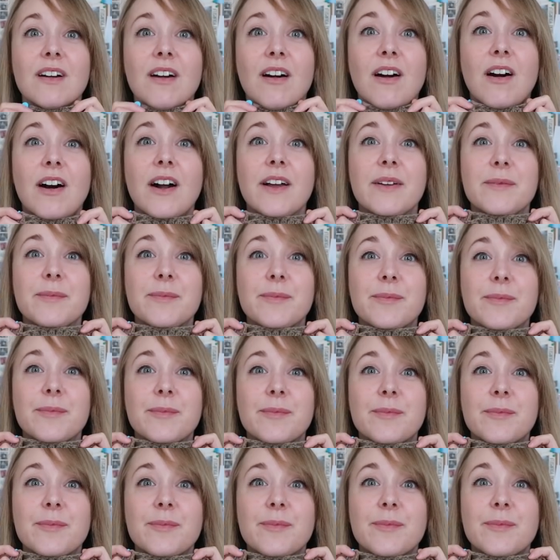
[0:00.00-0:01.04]
I'm
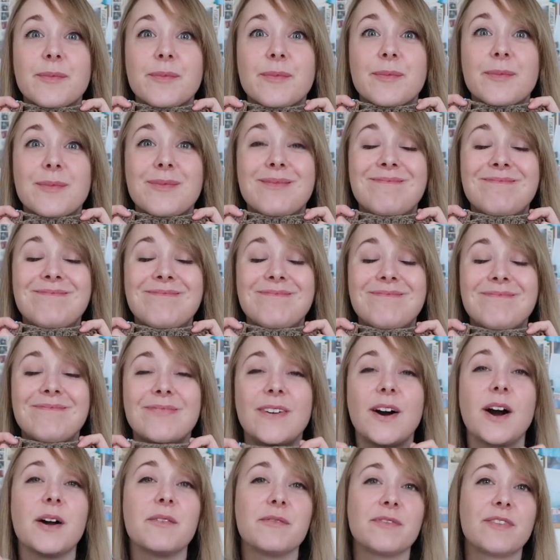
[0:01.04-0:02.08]

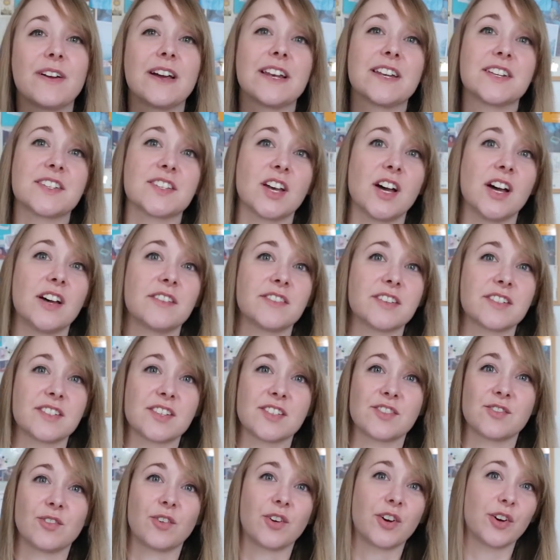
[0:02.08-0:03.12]
fairly certain this
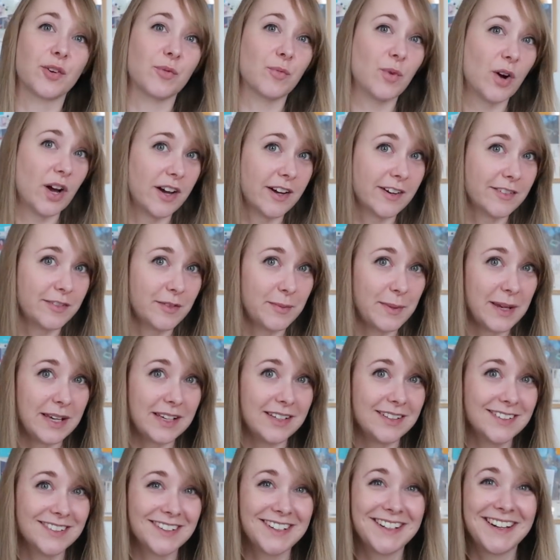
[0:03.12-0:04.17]
is not going to work for
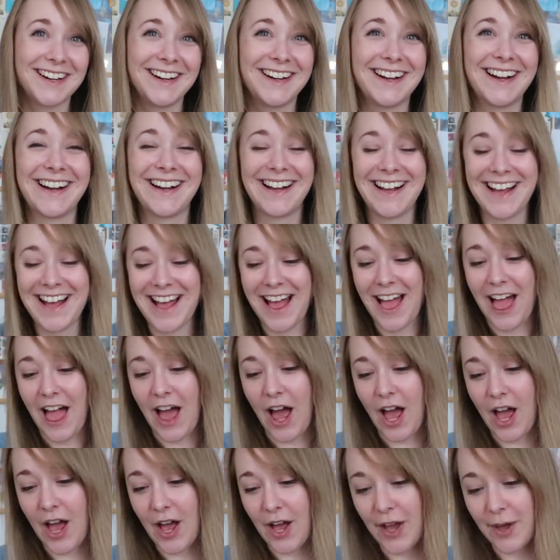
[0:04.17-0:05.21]
me.
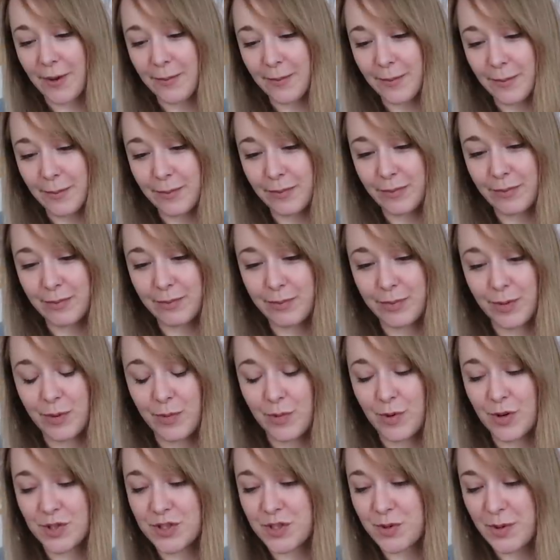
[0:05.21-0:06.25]
but
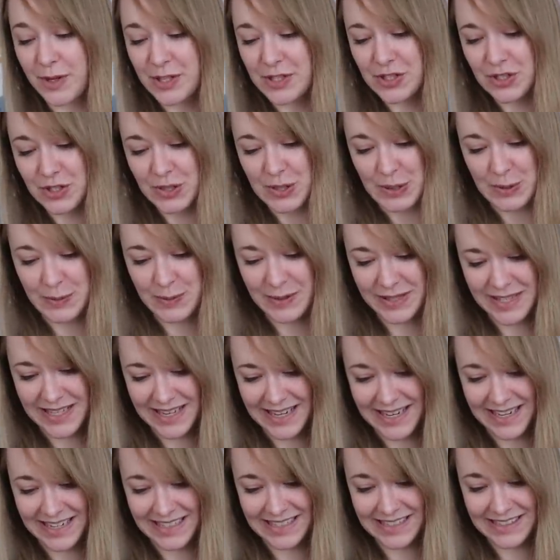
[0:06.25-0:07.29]
what do I do with
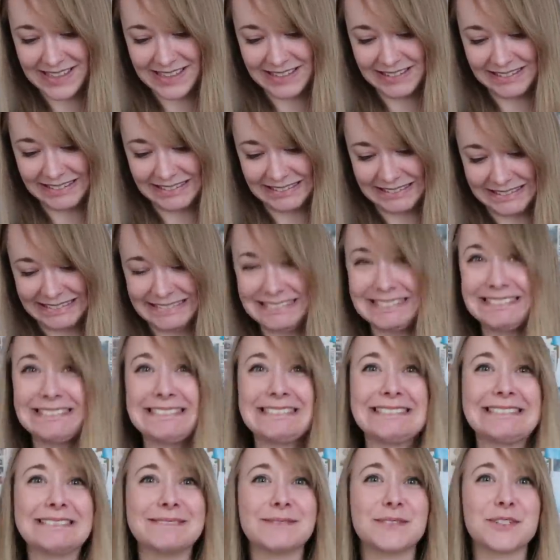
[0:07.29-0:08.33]
it?
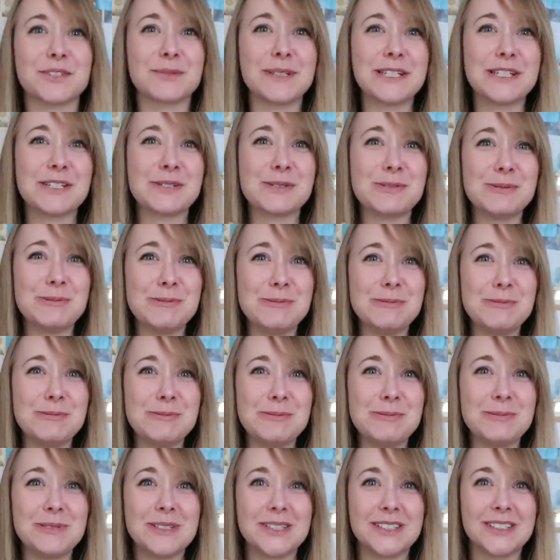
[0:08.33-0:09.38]
Oh, what do I
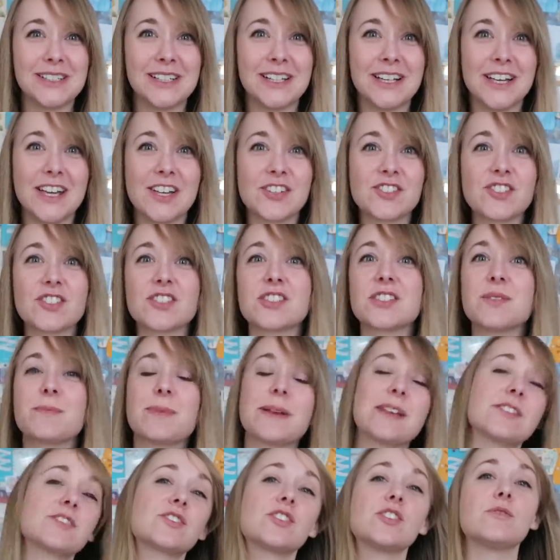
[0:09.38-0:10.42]
do? It's just a
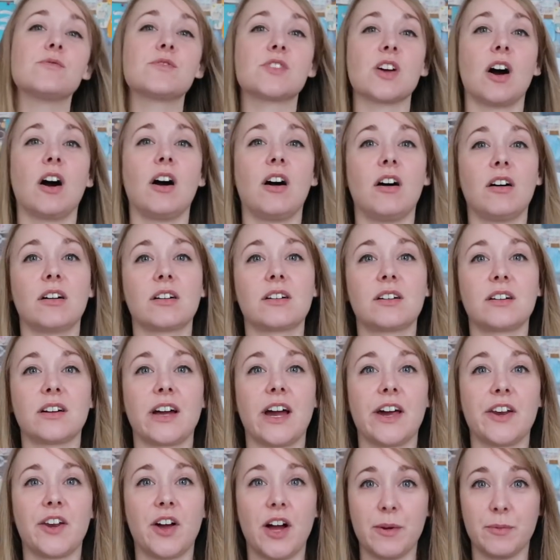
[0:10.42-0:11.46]
bit too dark
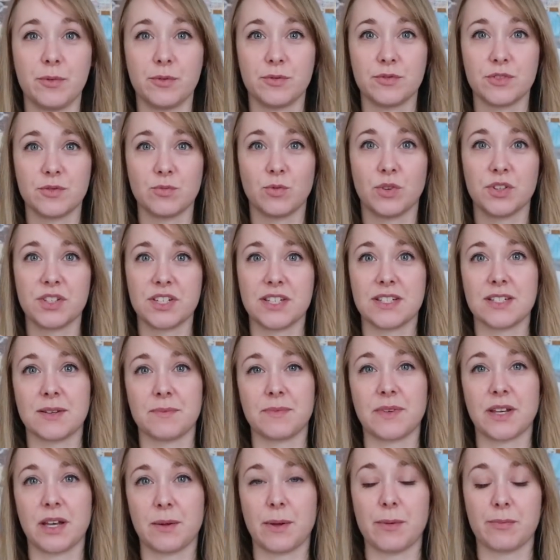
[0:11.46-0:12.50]
and I wanted
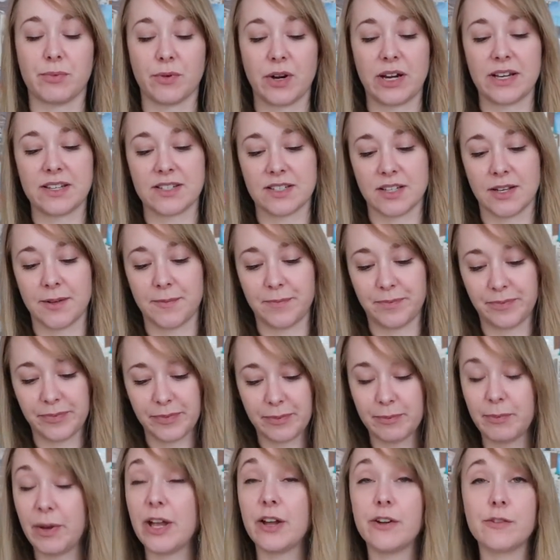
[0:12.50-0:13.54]
something a bit brighter.
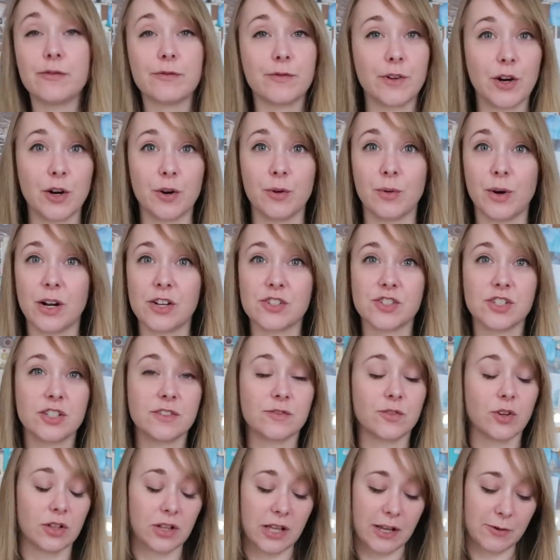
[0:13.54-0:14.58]
My own fault, I should
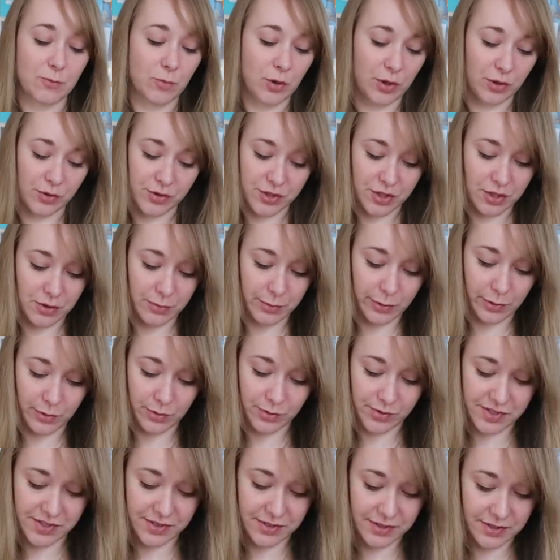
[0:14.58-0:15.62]
have got like one or two
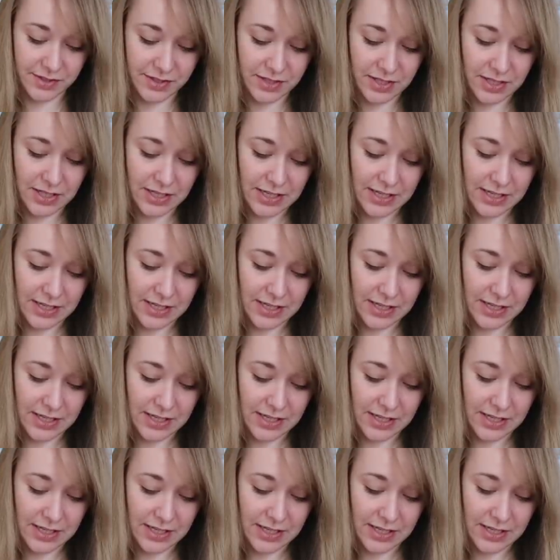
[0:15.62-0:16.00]
balls and